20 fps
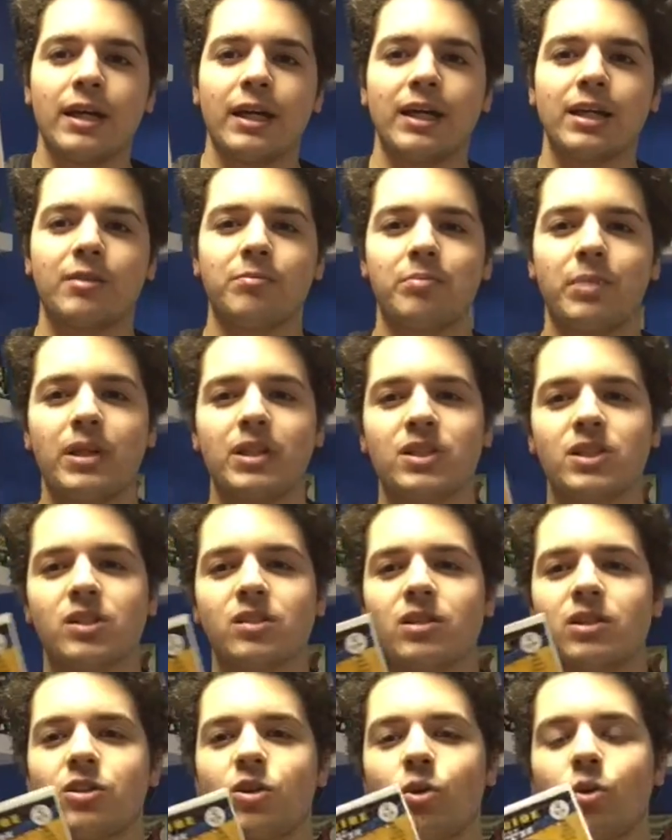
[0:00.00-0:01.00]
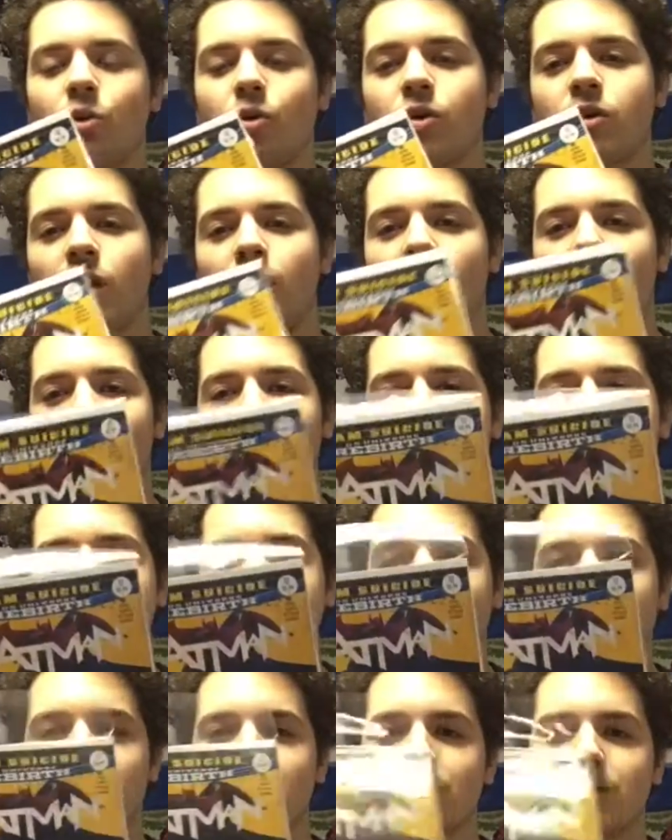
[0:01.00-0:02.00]
and basically the whole
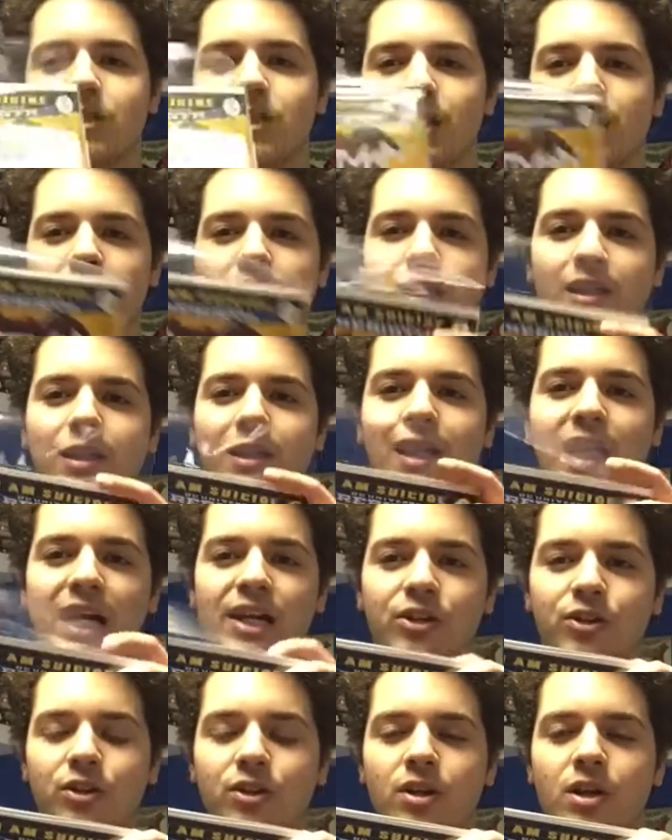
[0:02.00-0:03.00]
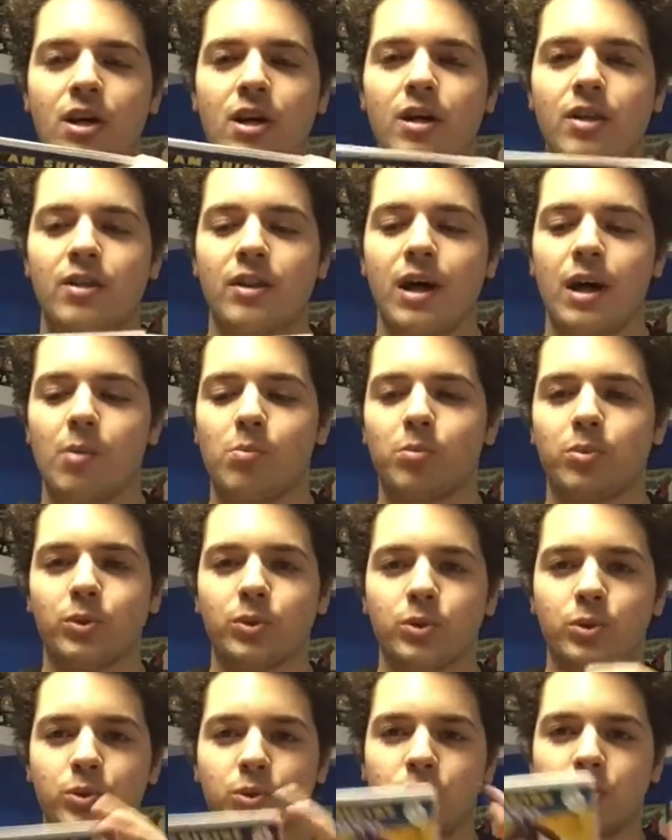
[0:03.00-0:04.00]
comic is a letter that
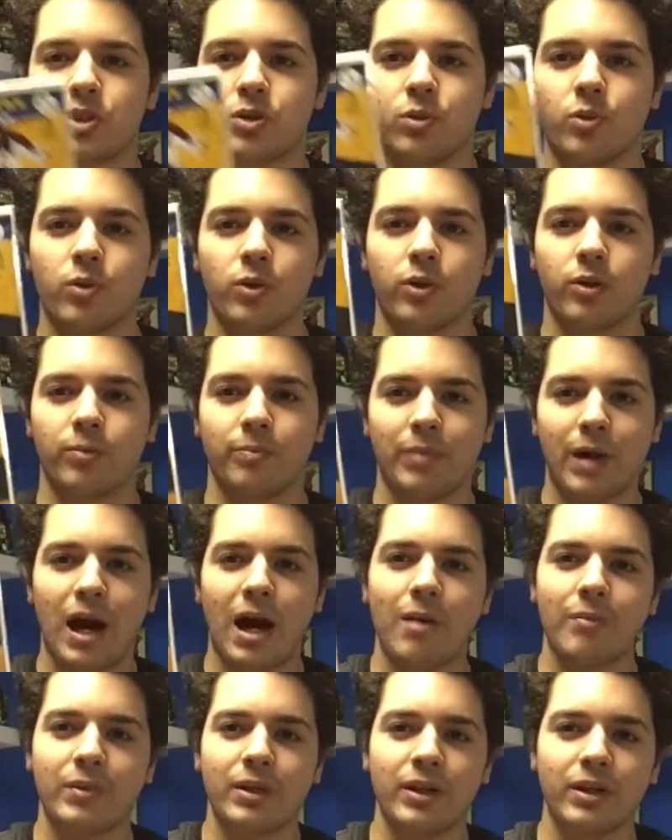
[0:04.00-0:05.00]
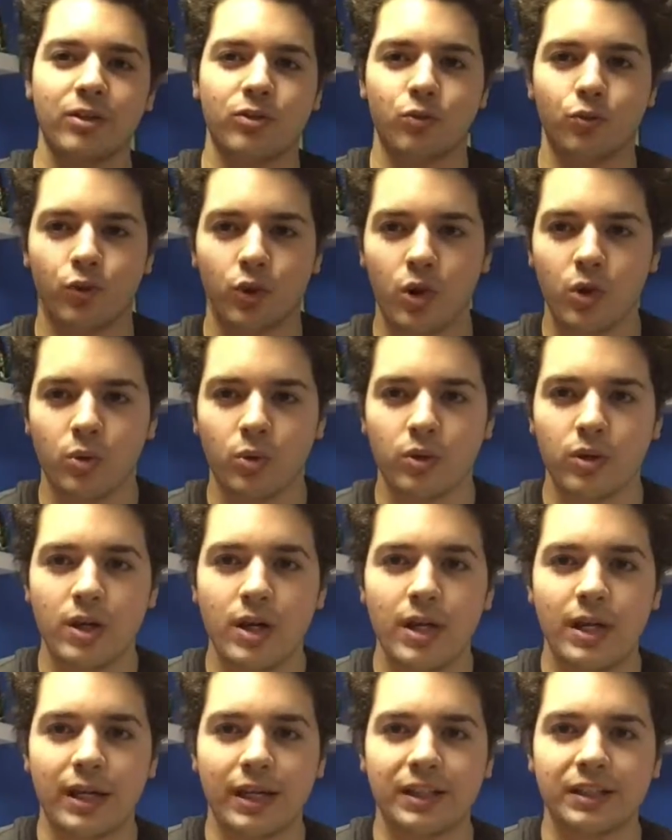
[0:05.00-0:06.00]
Bruce or Batman wrote,
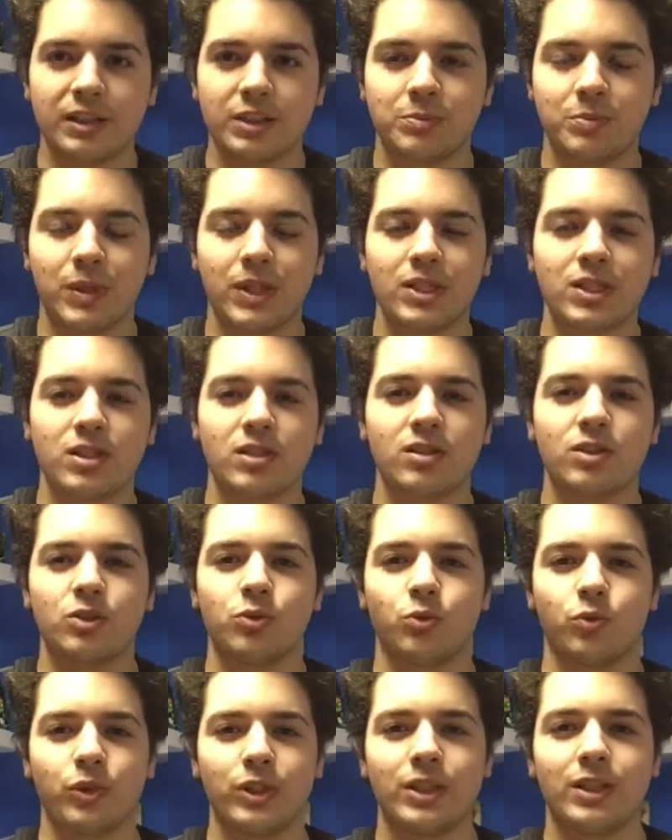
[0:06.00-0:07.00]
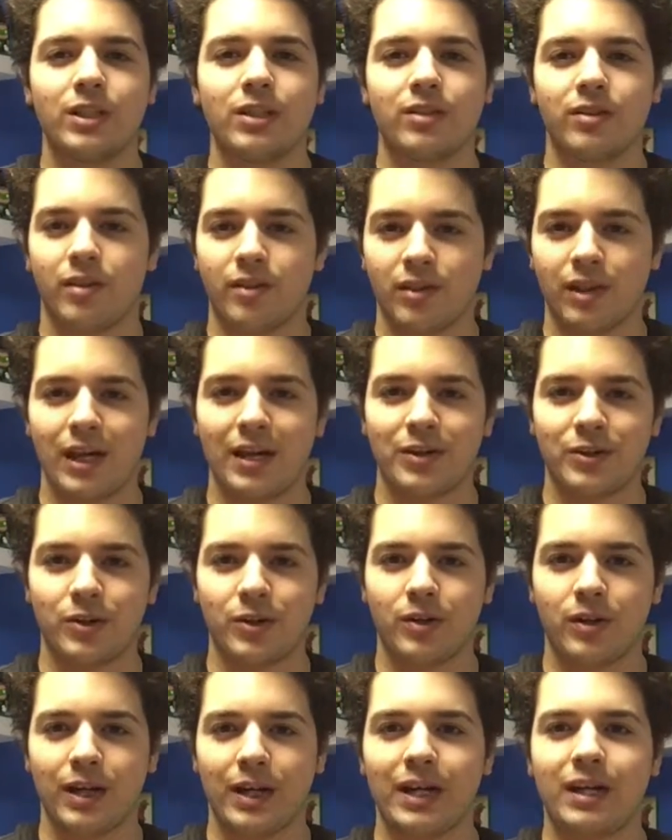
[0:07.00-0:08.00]
and he's basically reading the
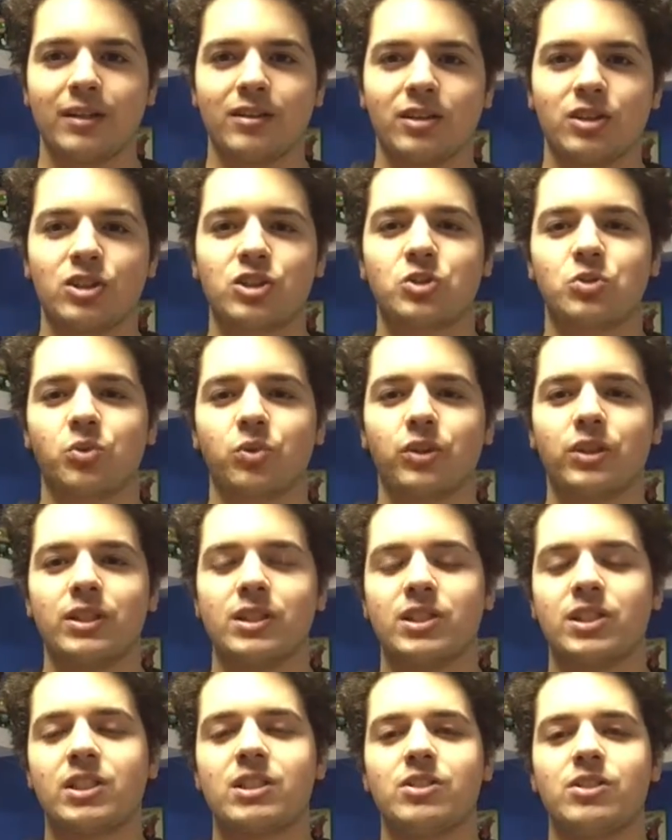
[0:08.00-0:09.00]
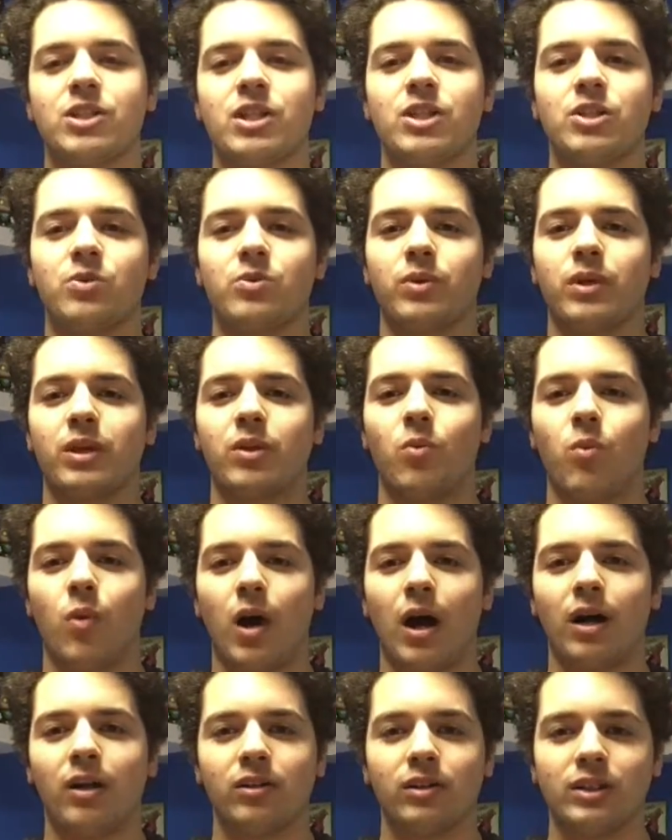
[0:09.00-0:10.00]
letter, and the story is continuing
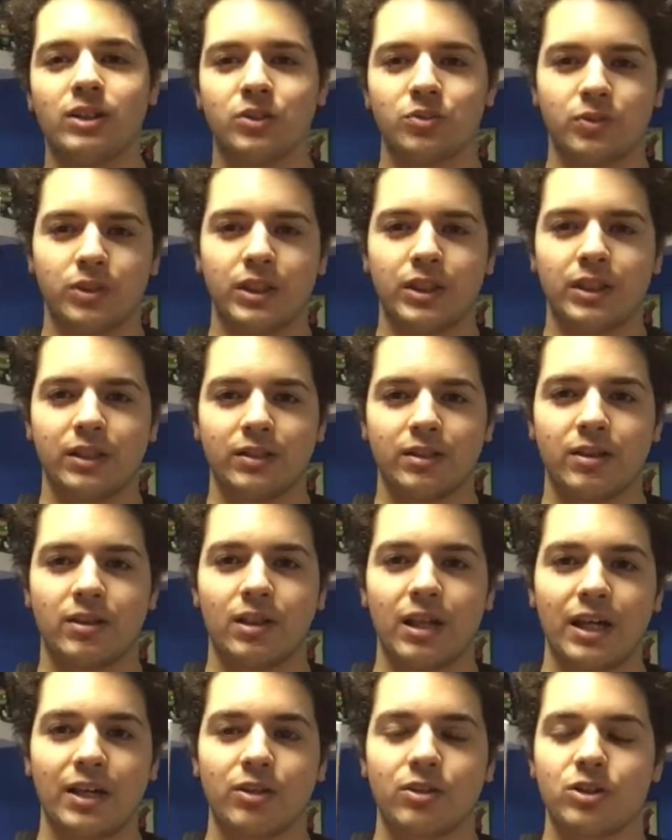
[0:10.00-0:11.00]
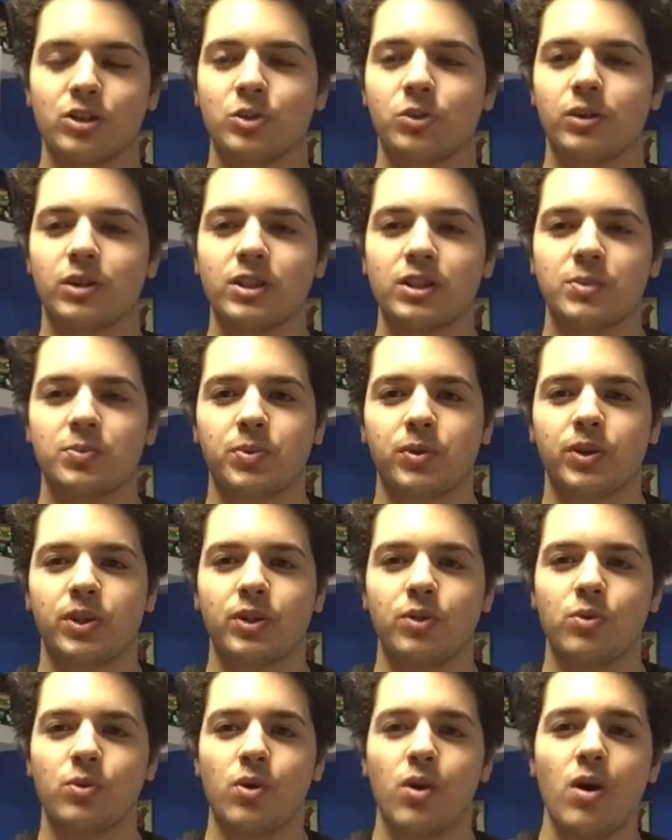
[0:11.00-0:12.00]
while he's reading the letter, so it is
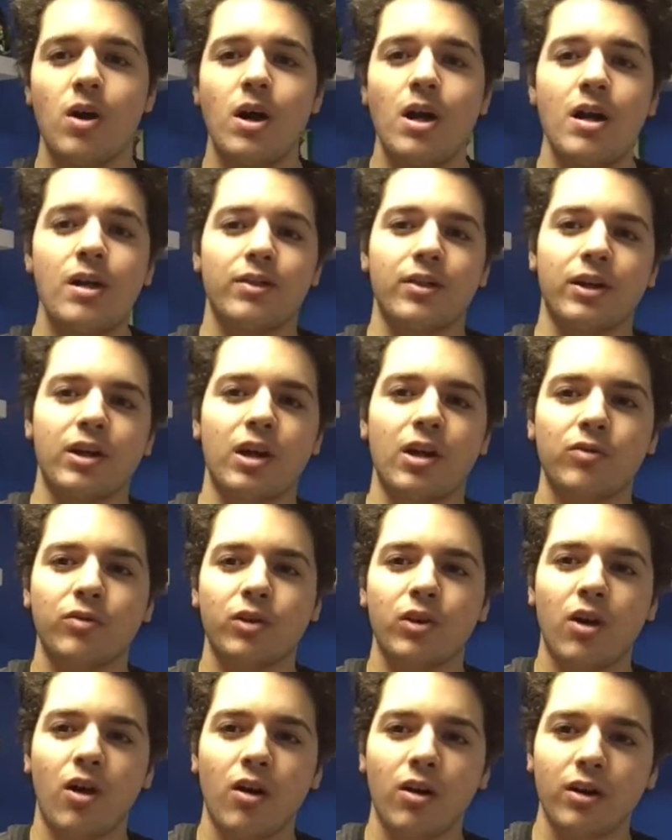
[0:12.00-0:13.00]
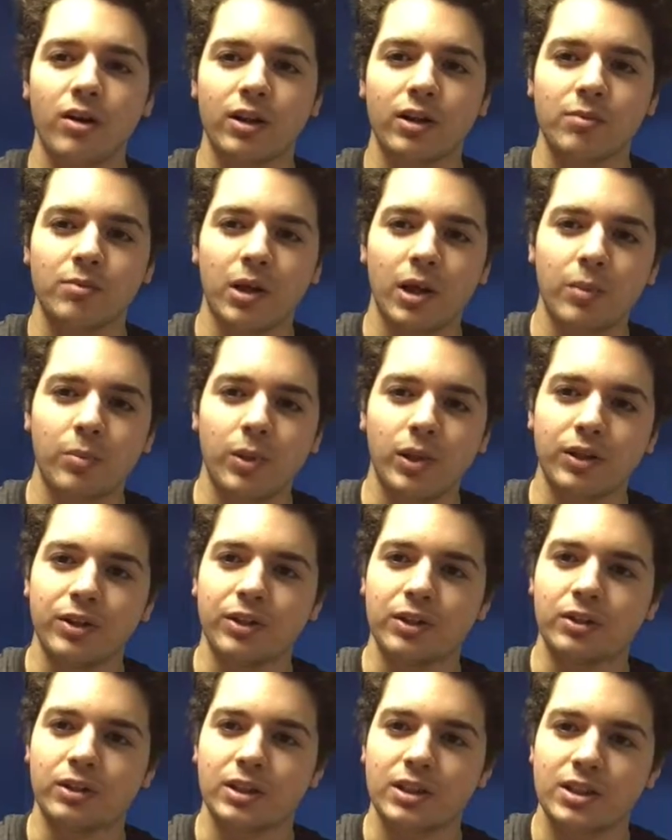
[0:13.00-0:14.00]
pretty cool. The cover art, in my
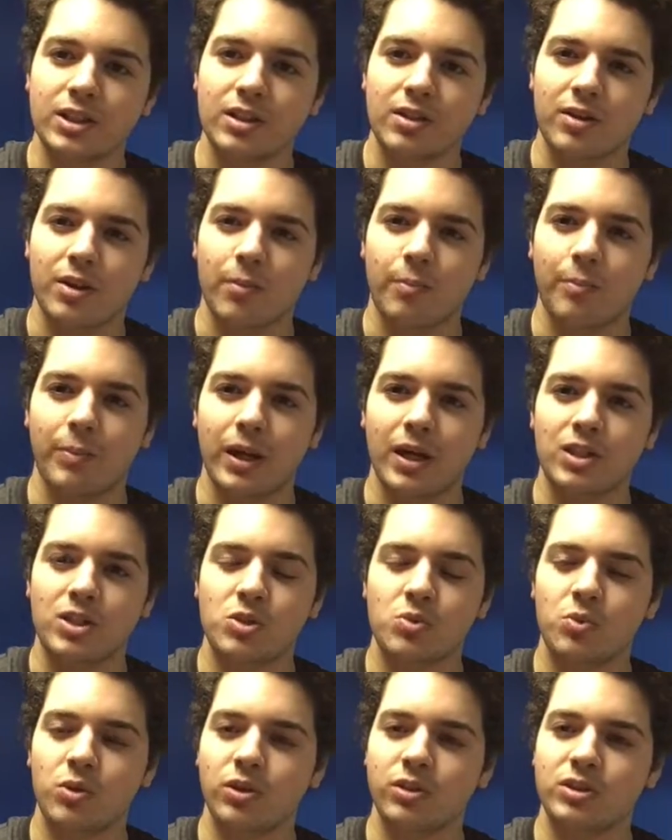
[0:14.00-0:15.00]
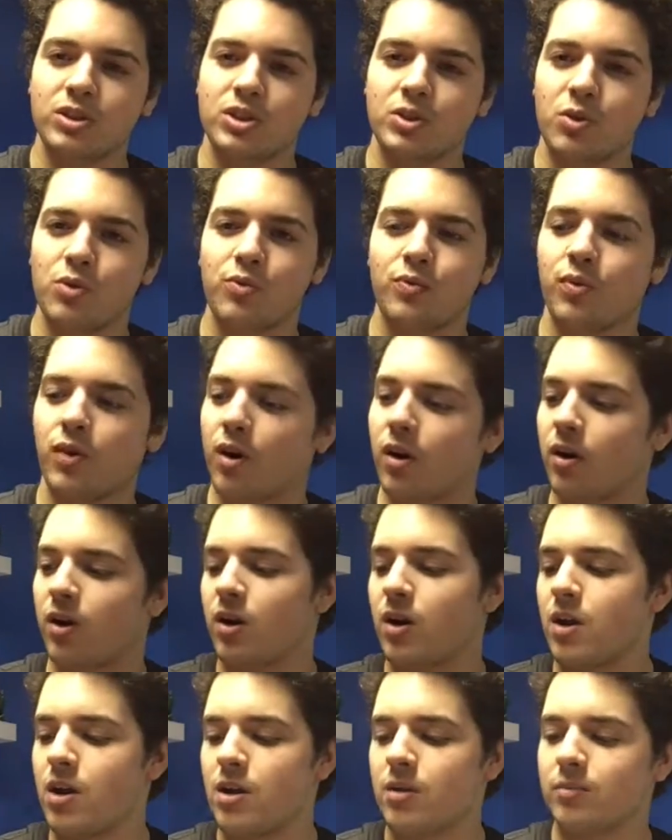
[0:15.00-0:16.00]
opinion, isn't the best one so
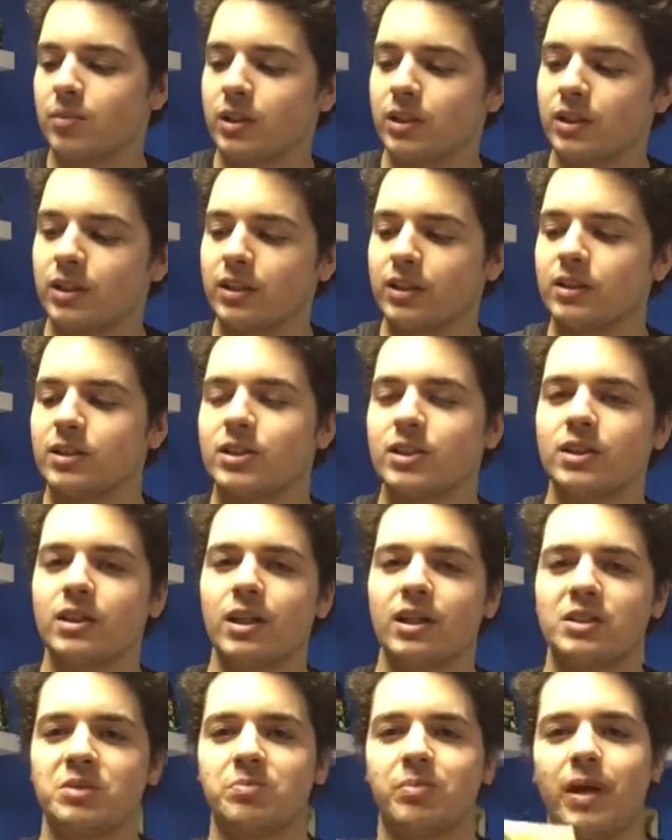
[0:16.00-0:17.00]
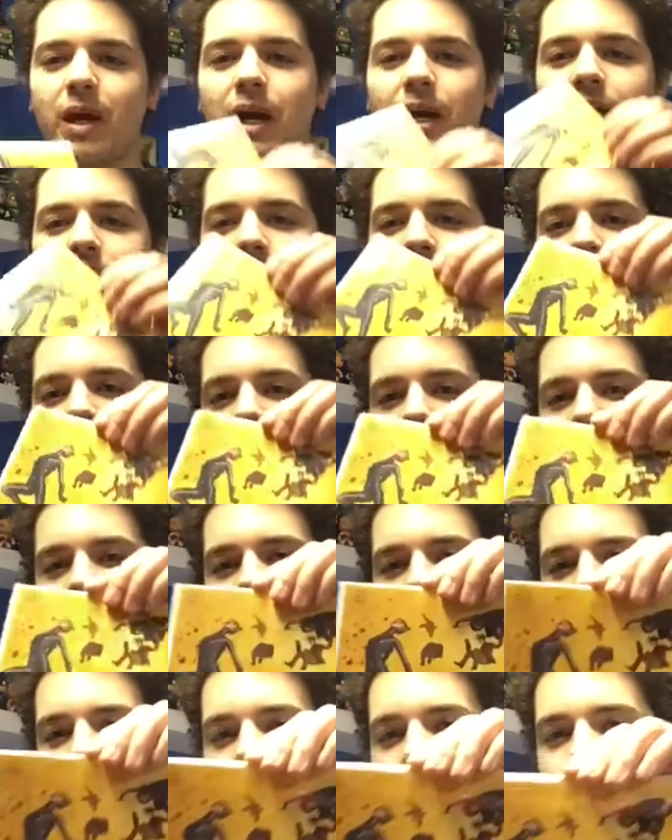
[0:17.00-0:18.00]
far, but it isn't as bad as some of the